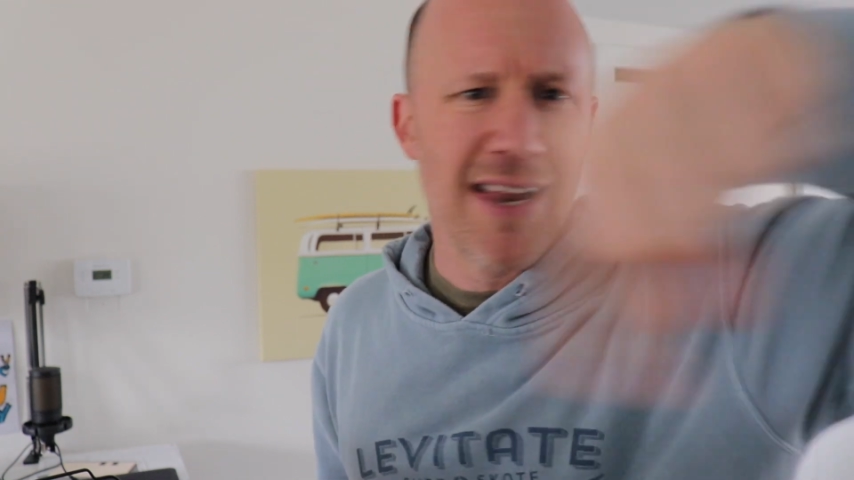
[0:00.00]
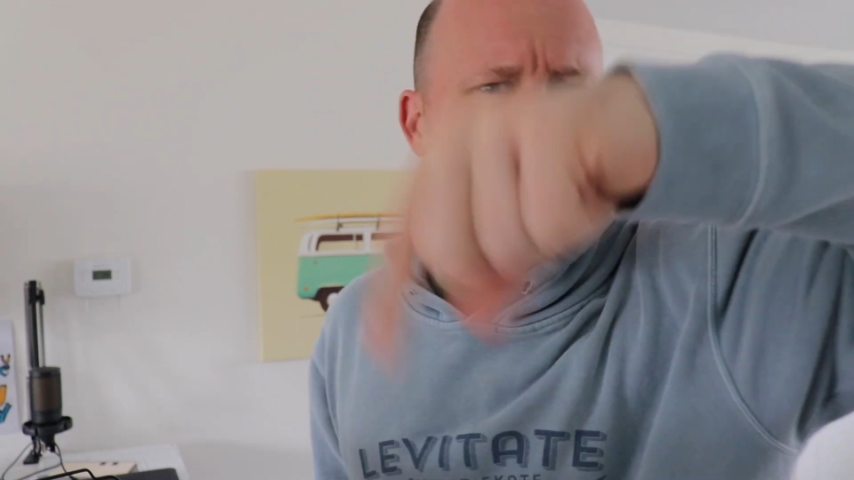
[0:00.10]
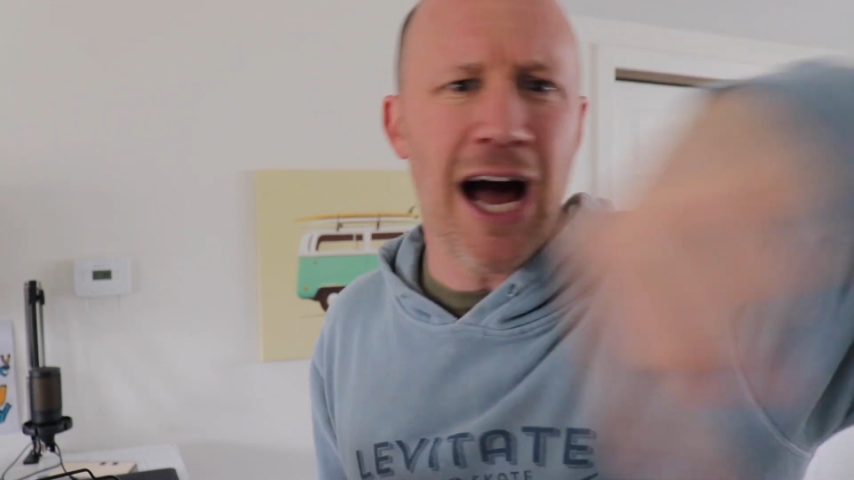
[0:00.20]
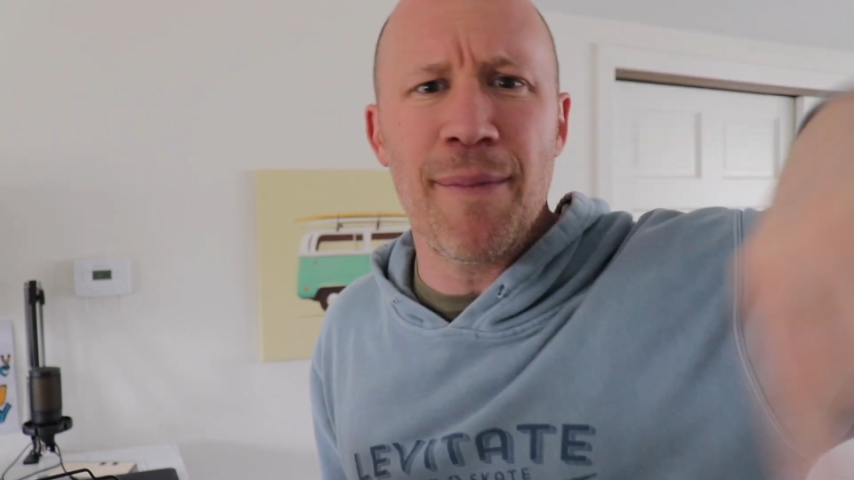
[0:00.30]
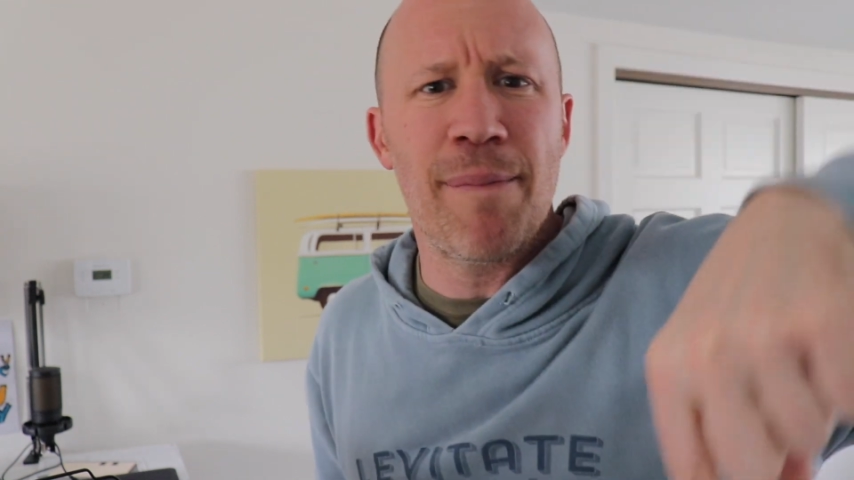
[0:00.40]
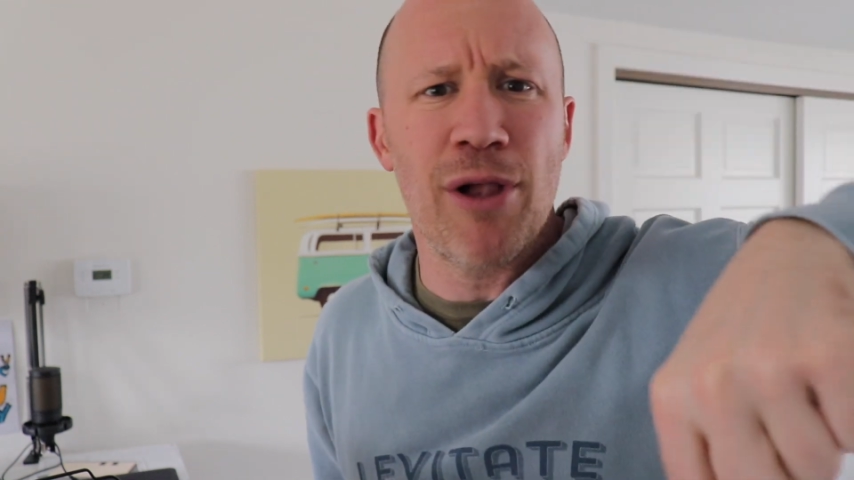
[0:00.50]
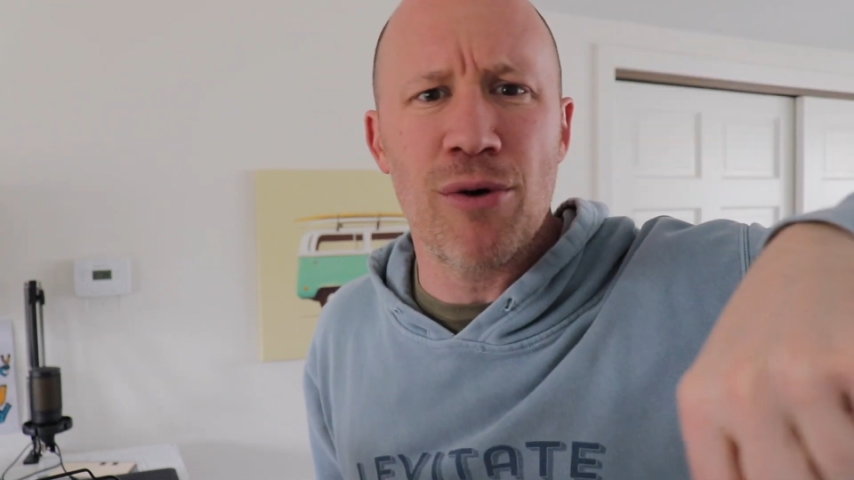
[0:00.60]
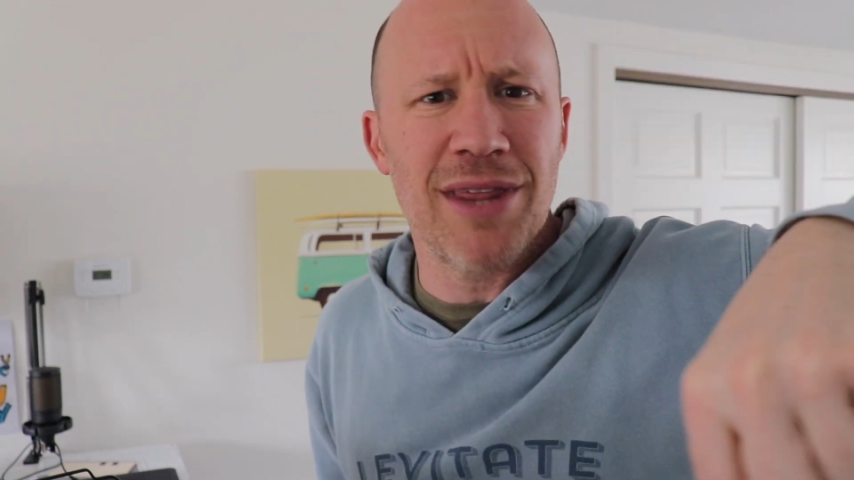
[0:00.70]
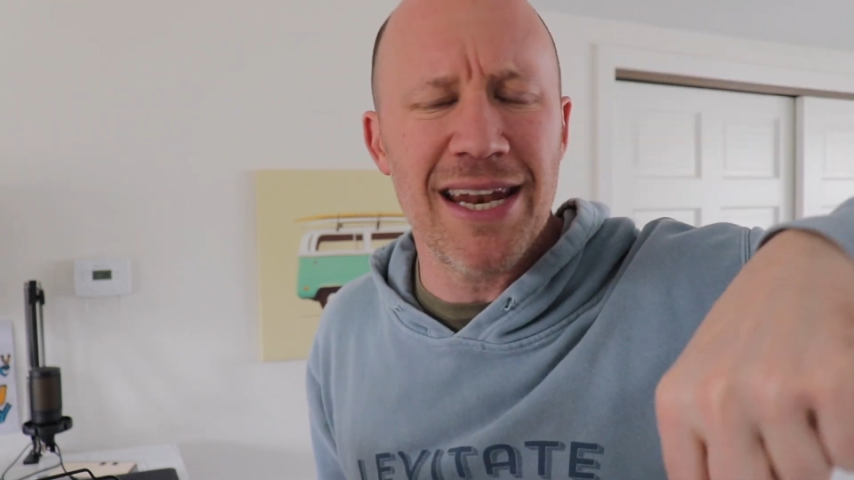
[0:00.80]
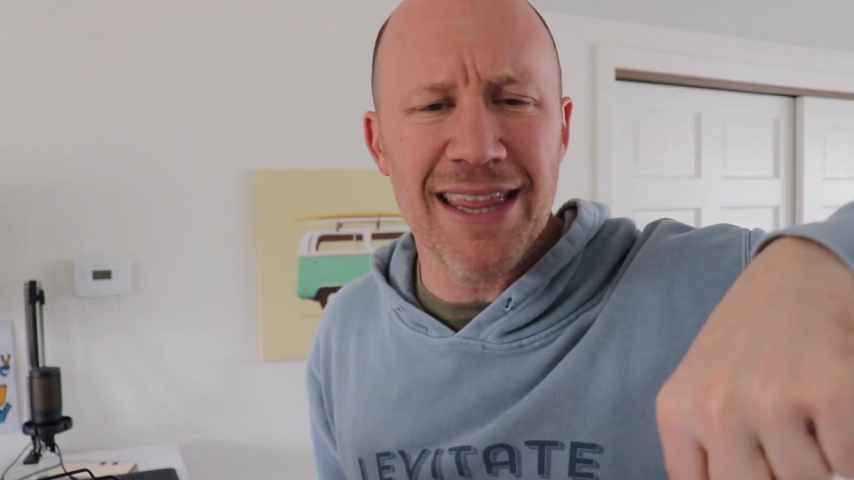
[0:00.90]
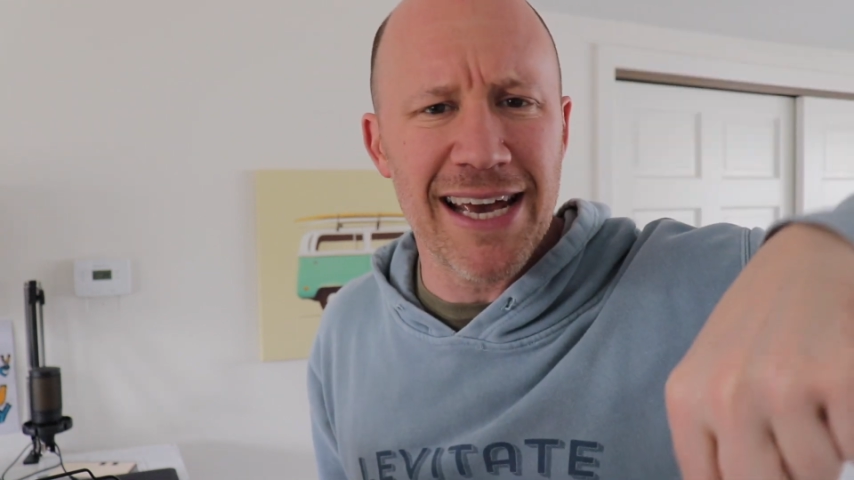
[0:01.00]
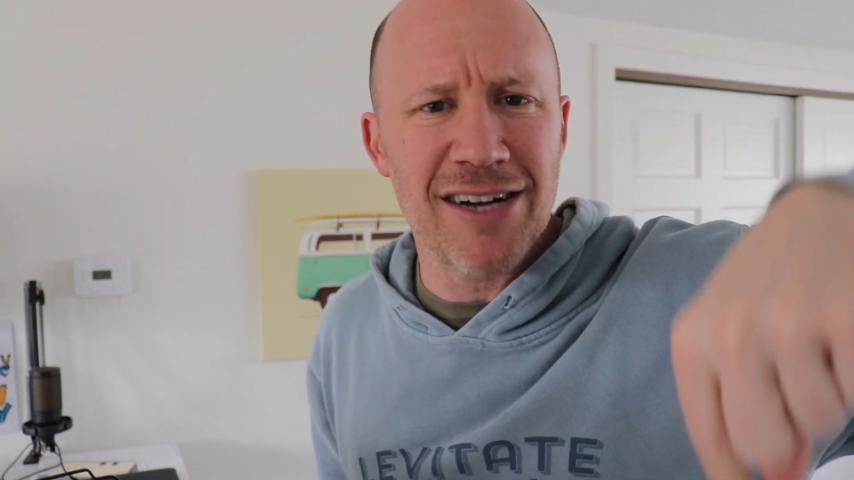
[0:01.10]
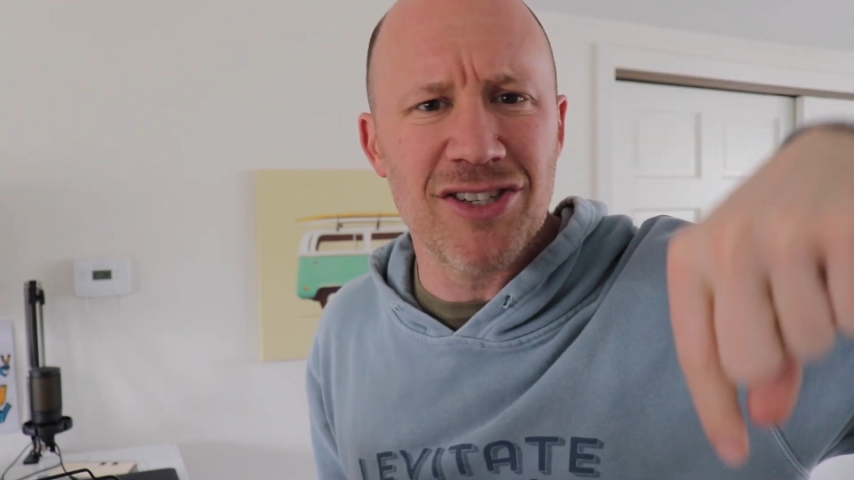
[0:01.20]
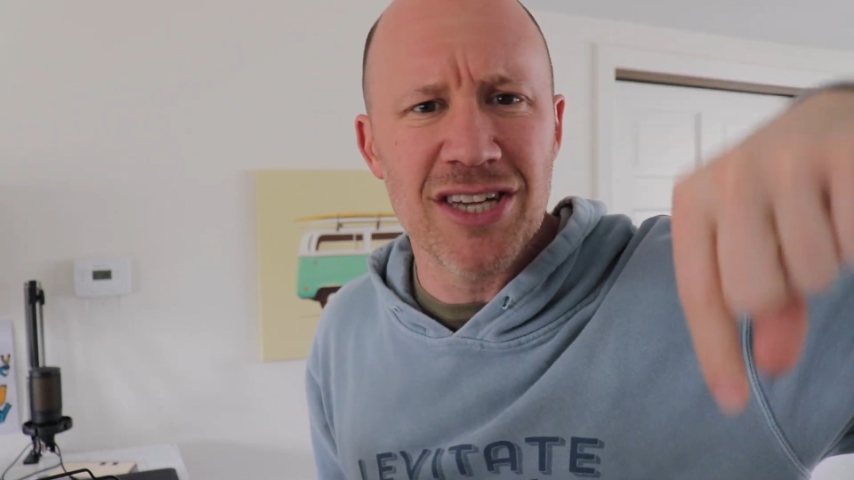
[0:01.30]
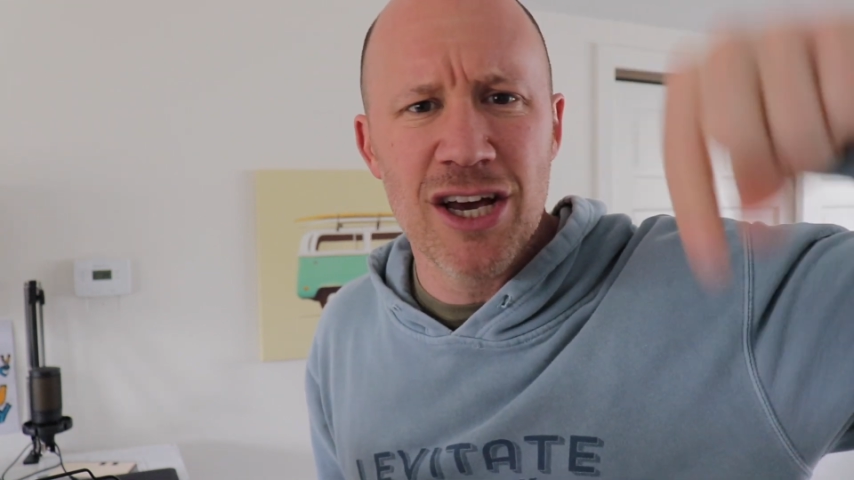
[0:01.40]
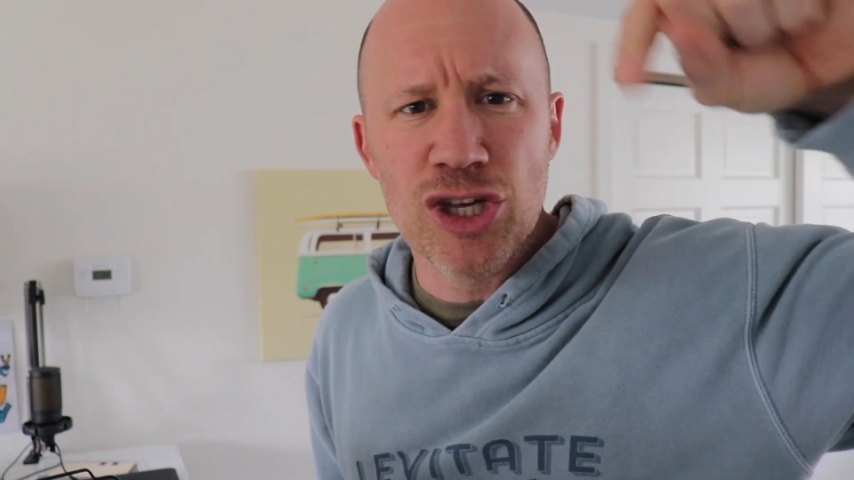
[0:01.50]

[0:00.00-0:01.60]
Comment below with anything else